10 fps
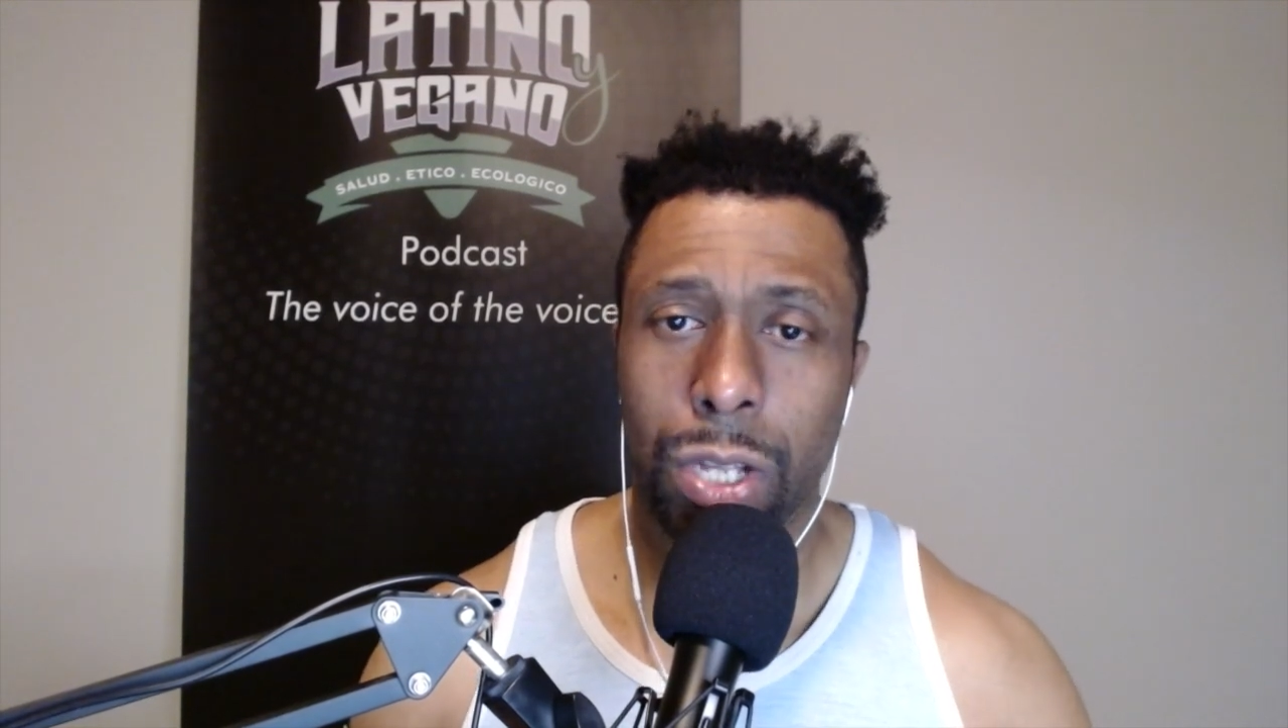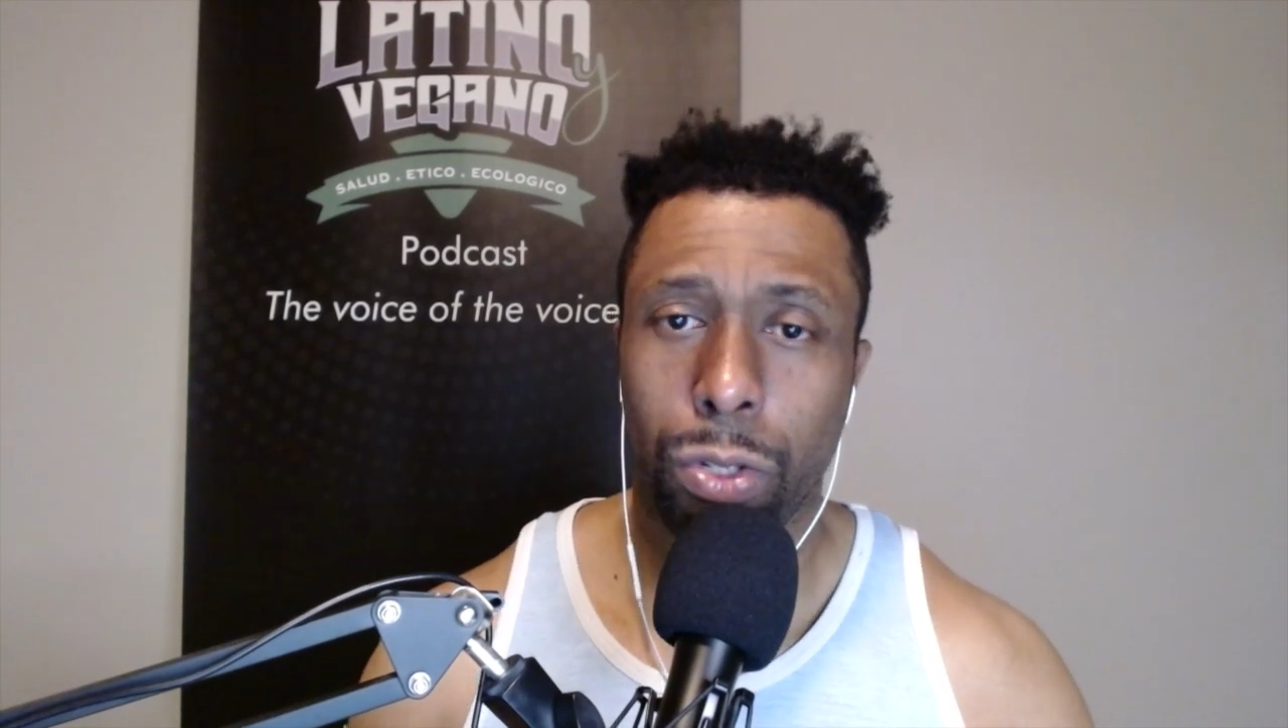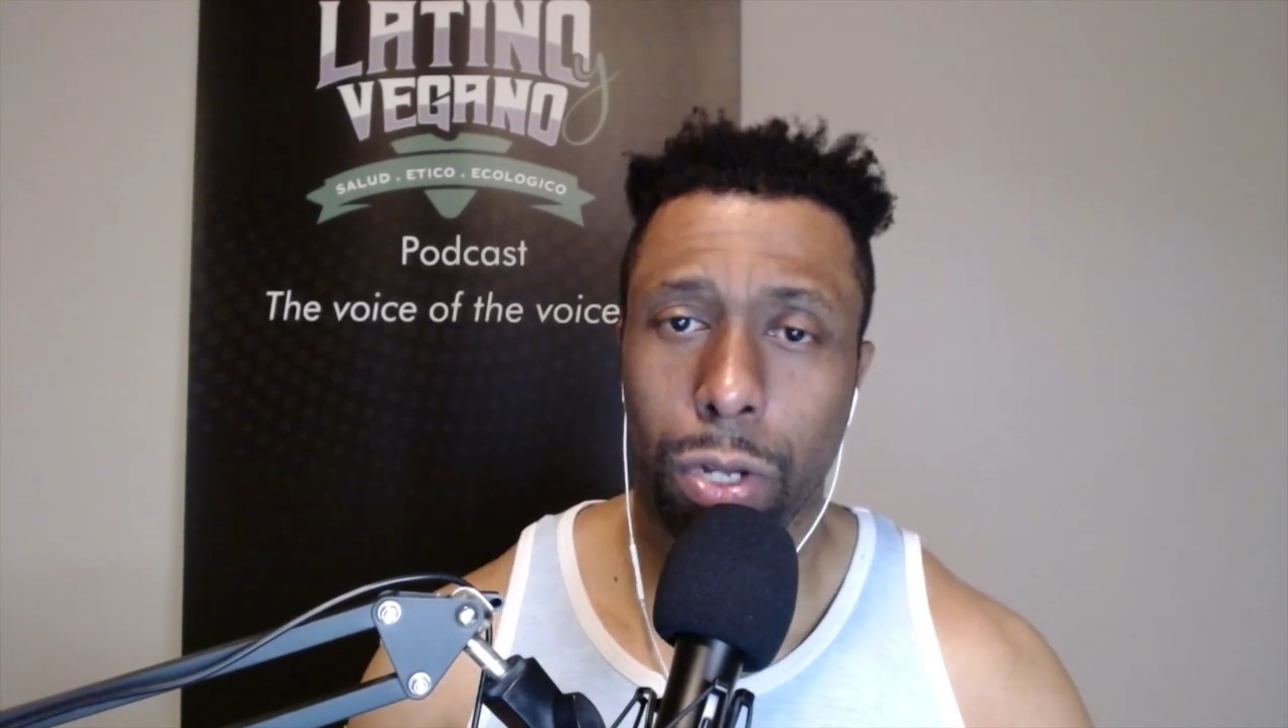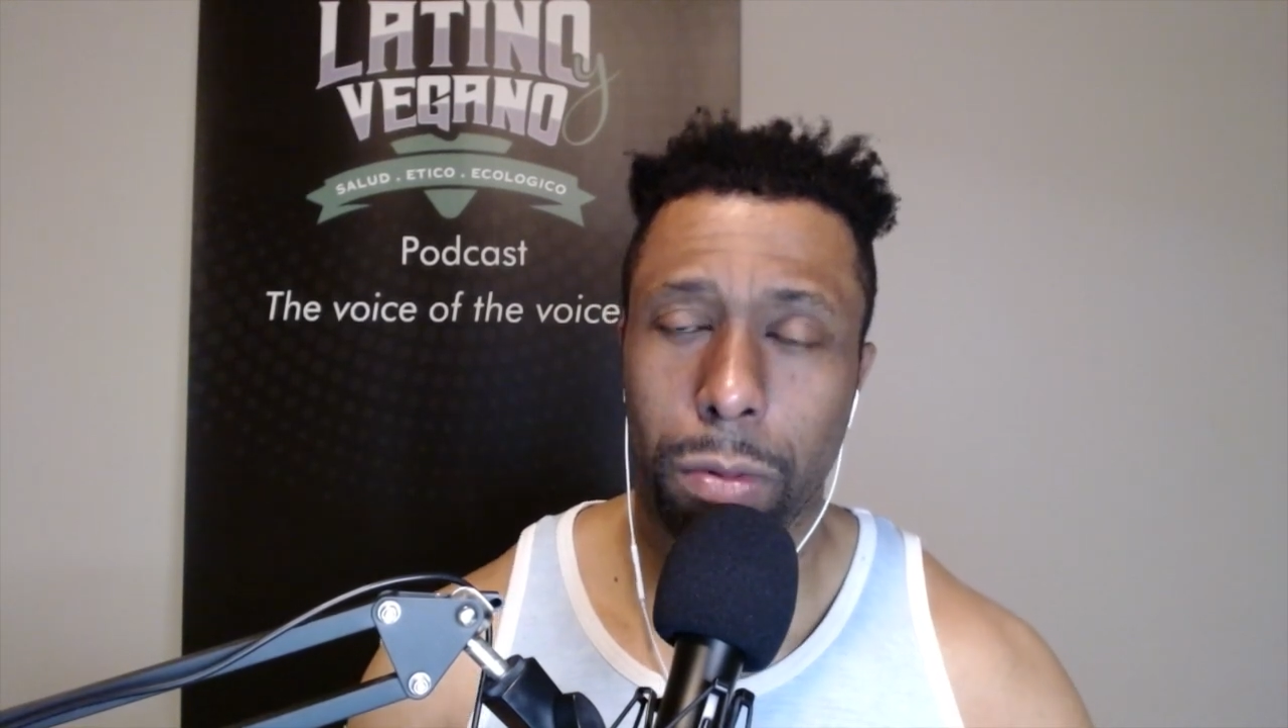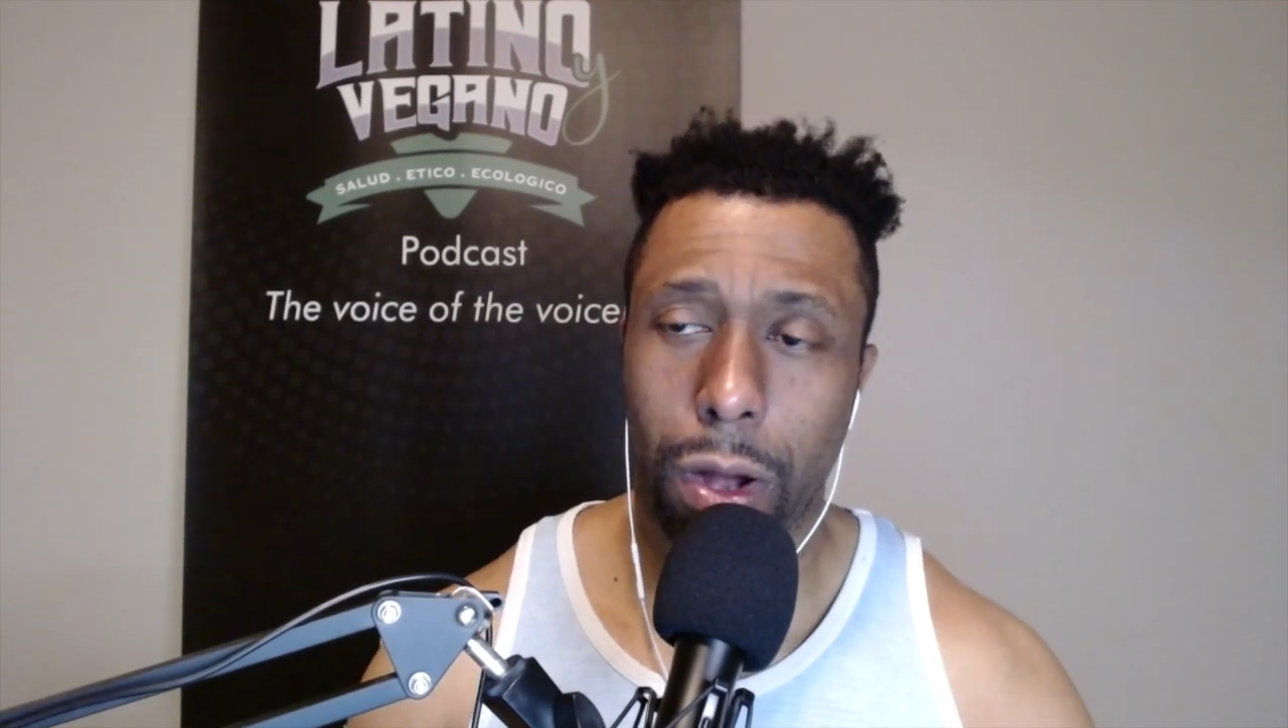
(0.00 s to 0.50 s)

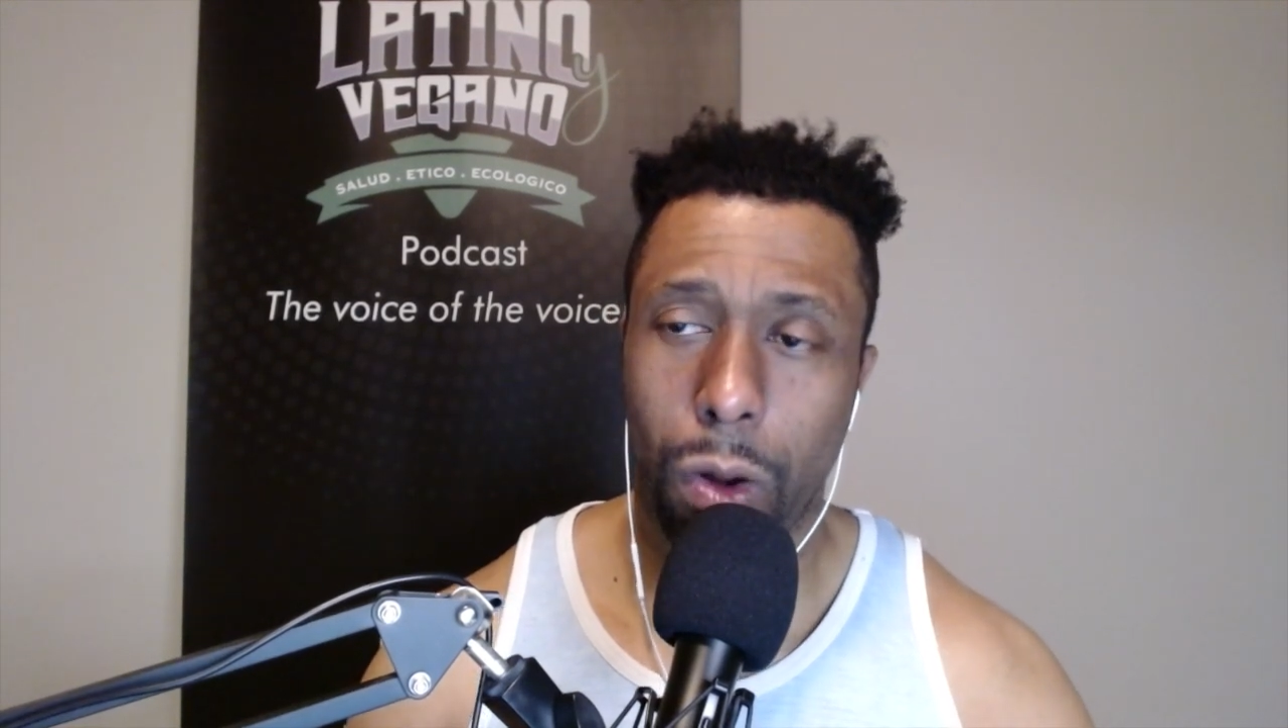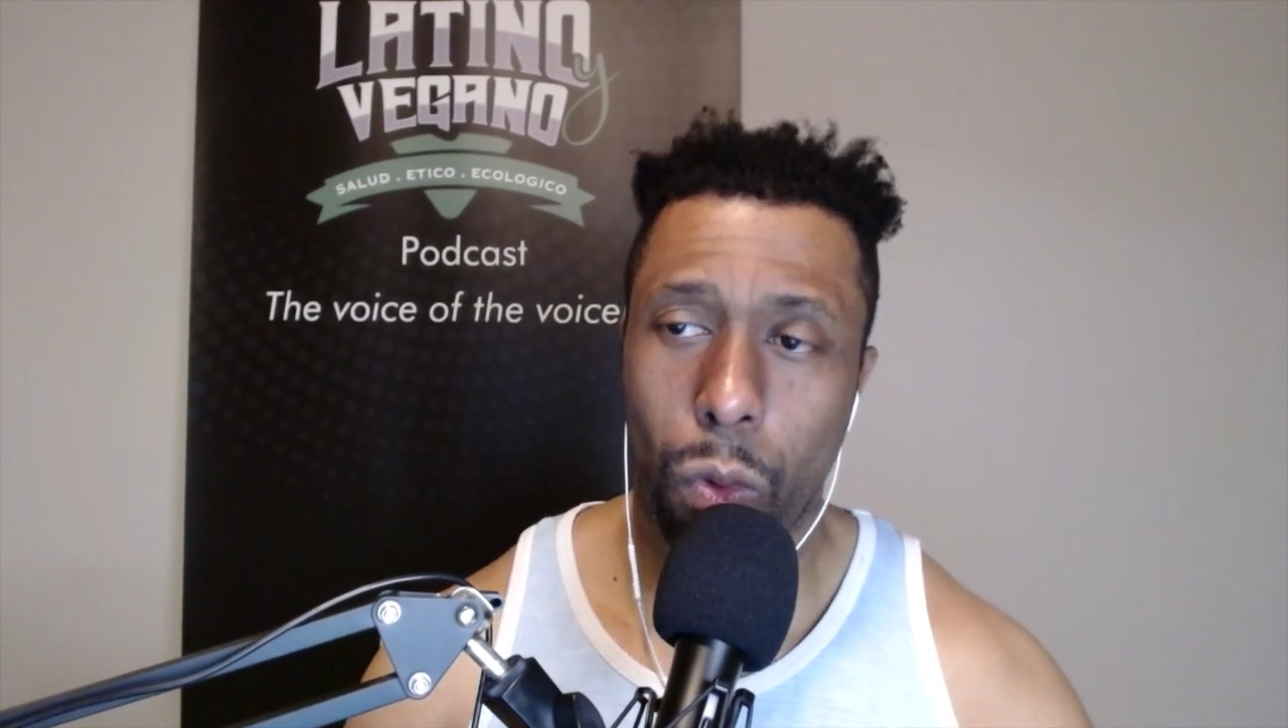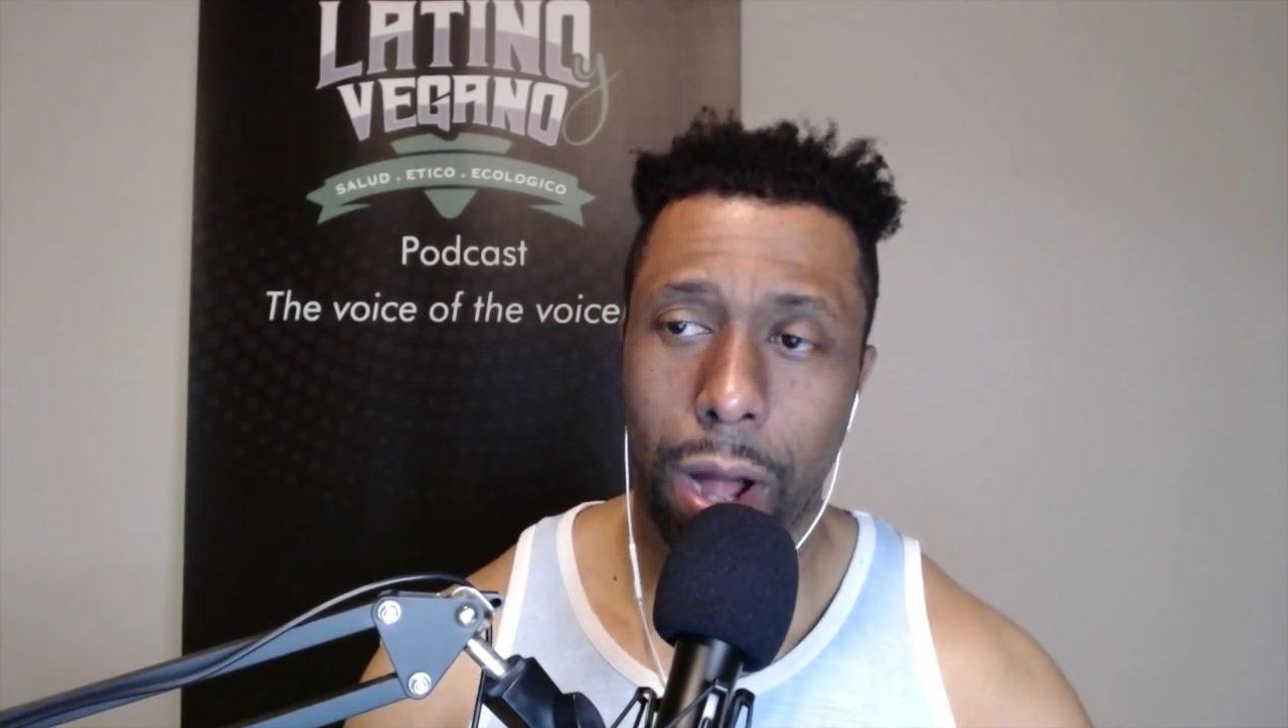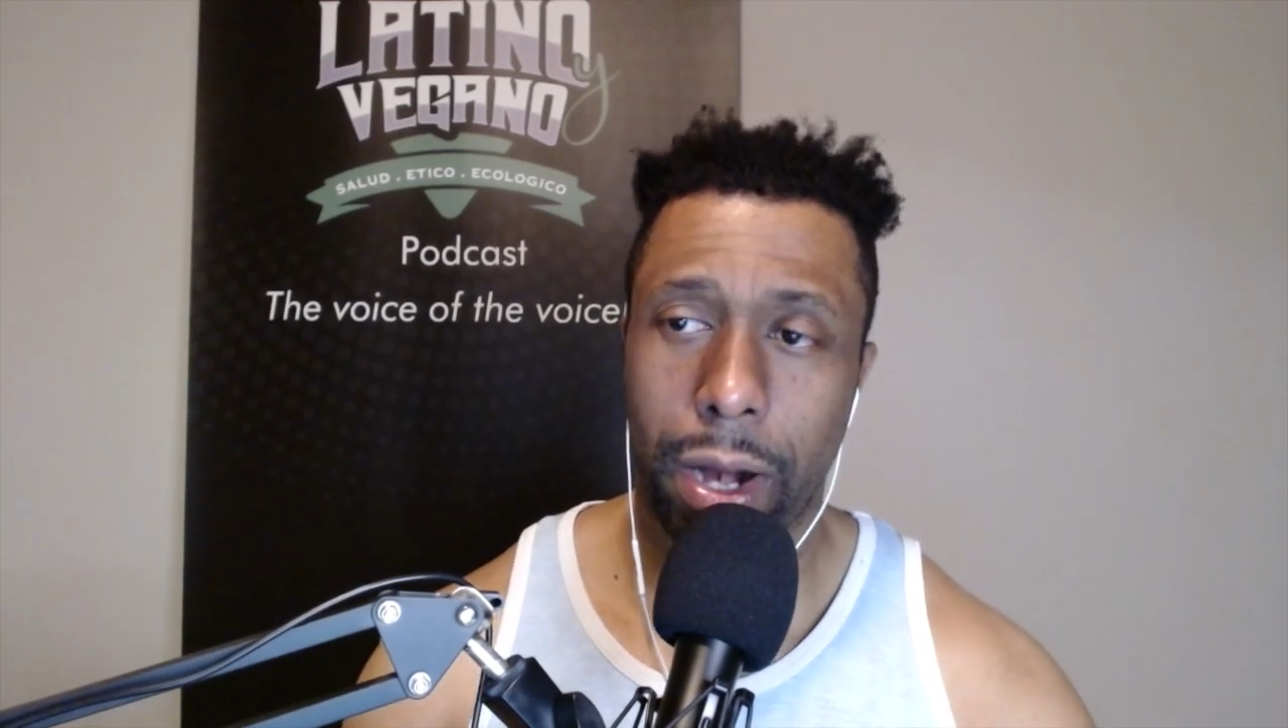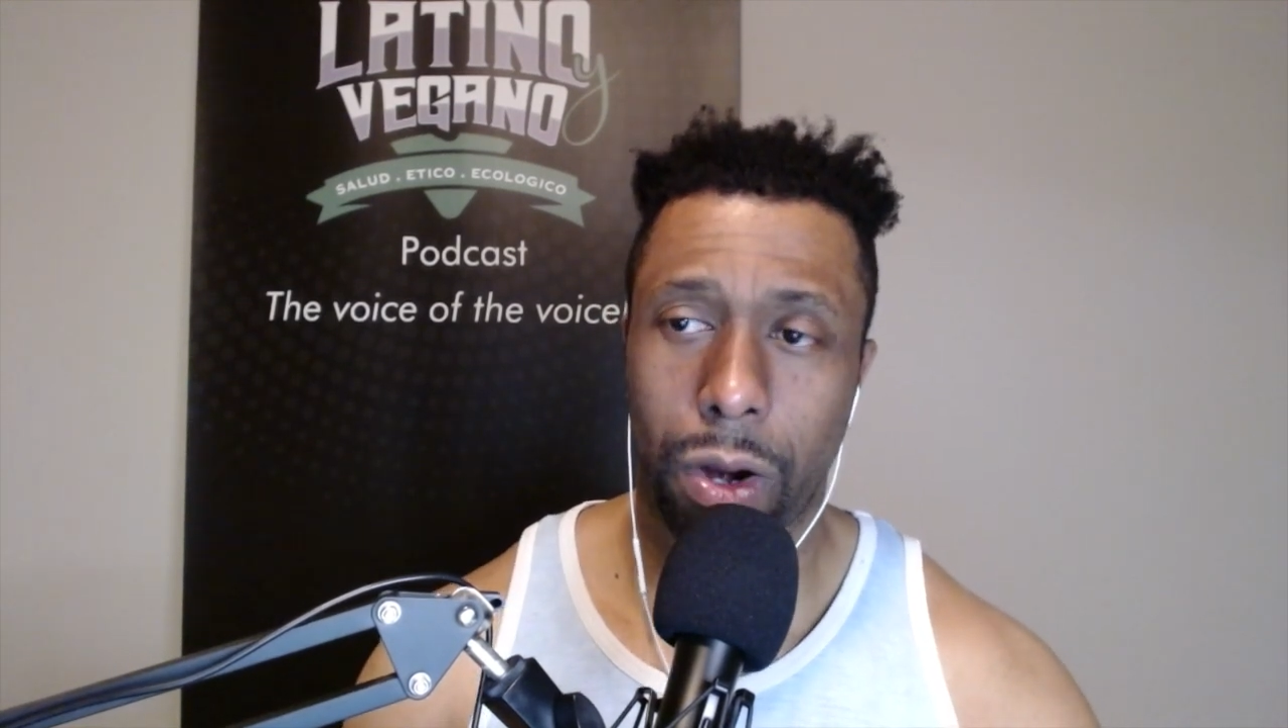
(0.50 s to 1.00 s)
to even a
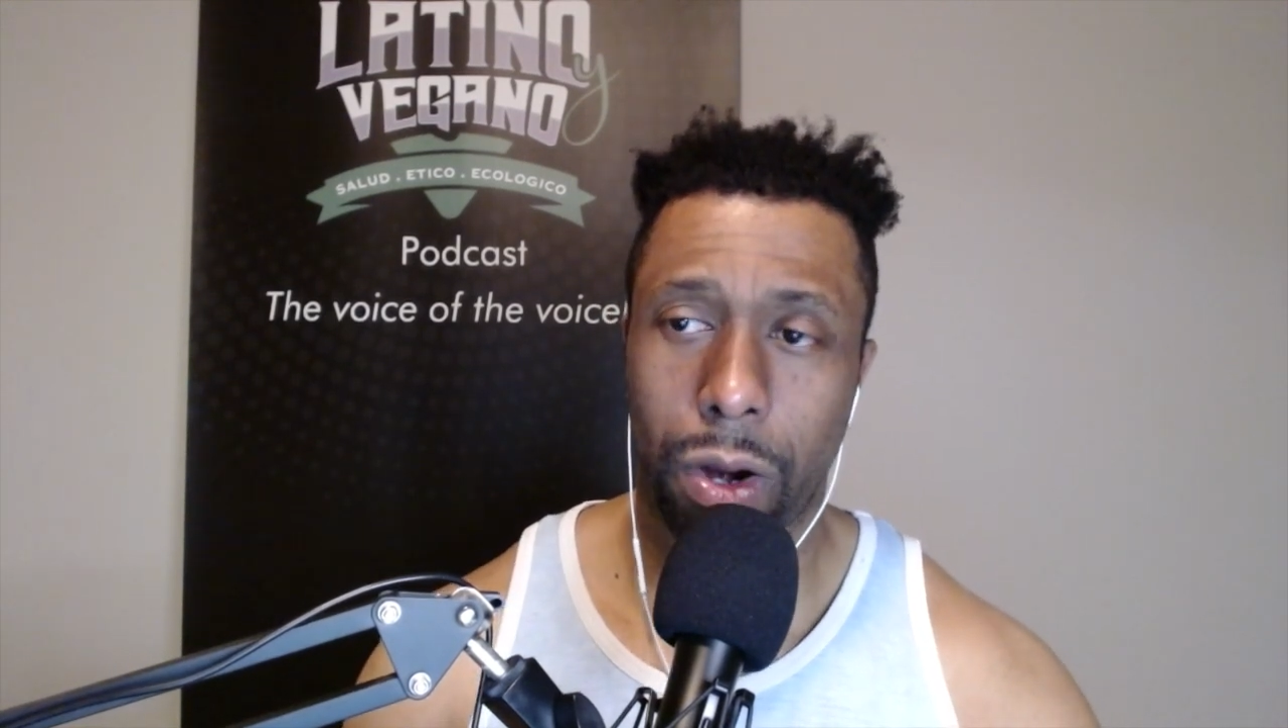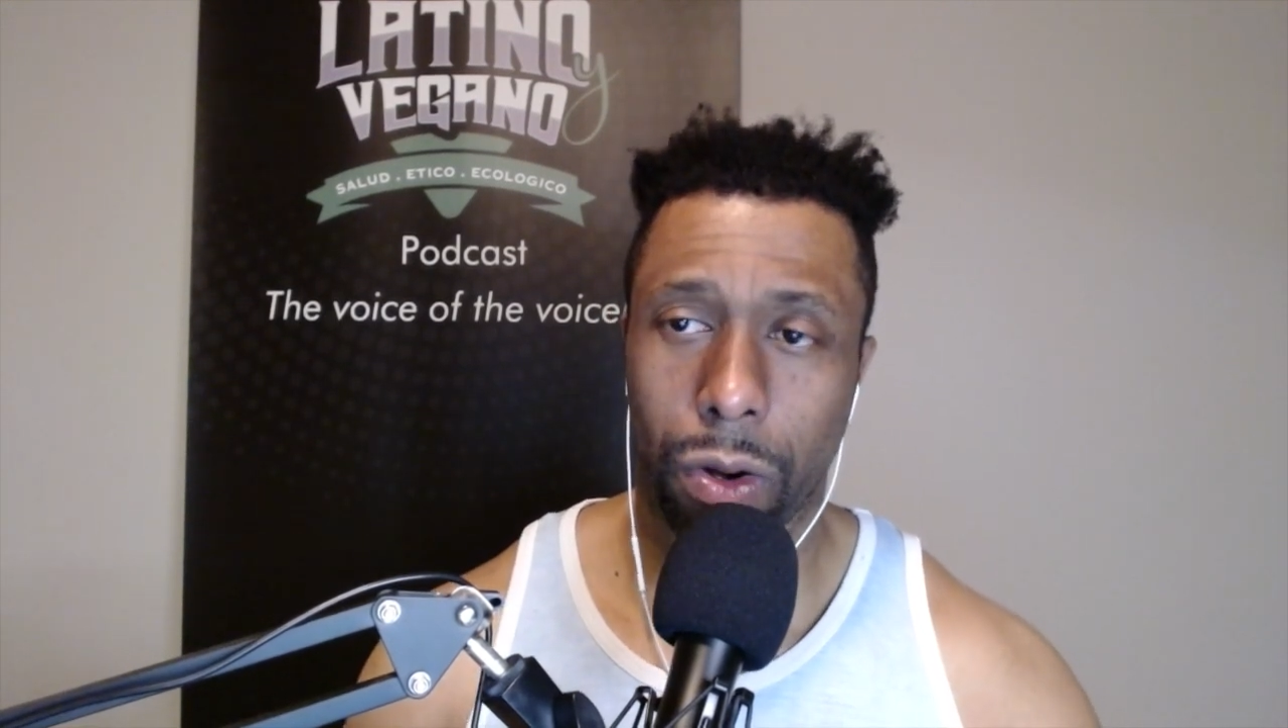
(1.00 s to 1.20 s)
wider